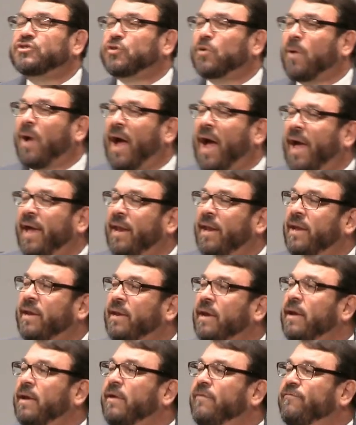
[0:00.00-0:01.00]
tried it
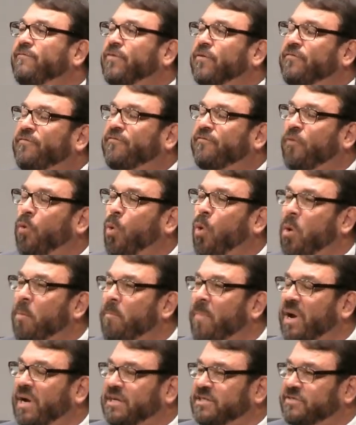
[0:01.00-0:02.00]
for four
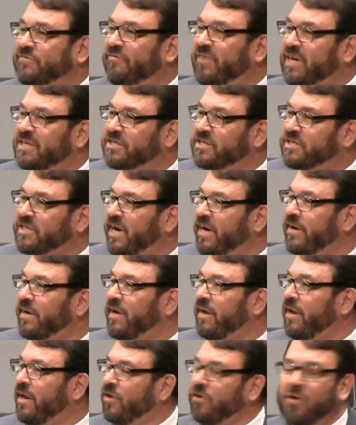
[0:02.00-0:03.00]
months,
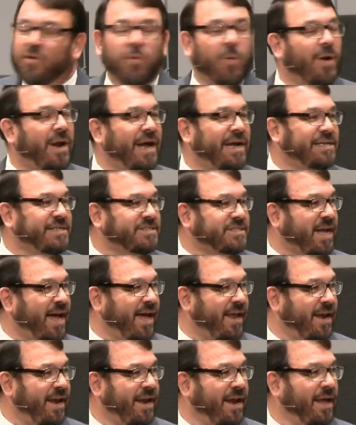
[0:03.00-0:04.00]
vegetarian, and you know what I
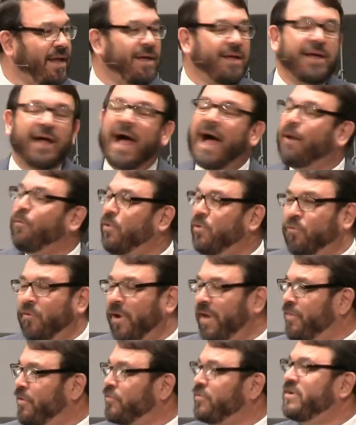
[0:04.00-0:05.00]
decided? I would
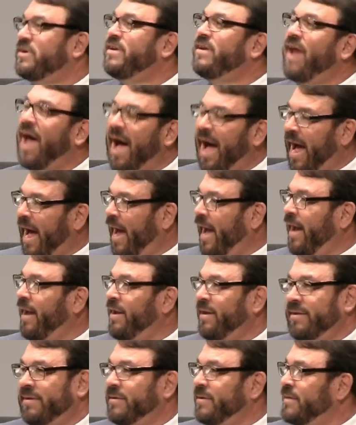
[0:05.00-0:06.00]
rather die.
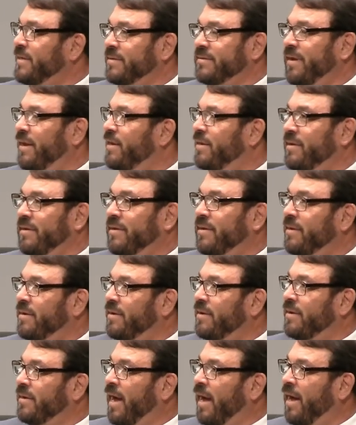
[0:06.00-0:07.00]

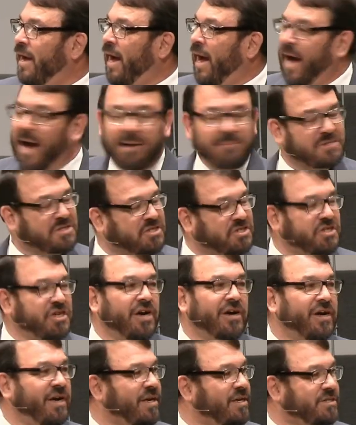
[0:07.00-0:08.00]
I'm
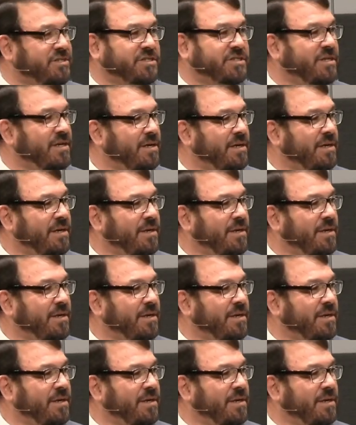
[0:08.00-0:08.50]
serious.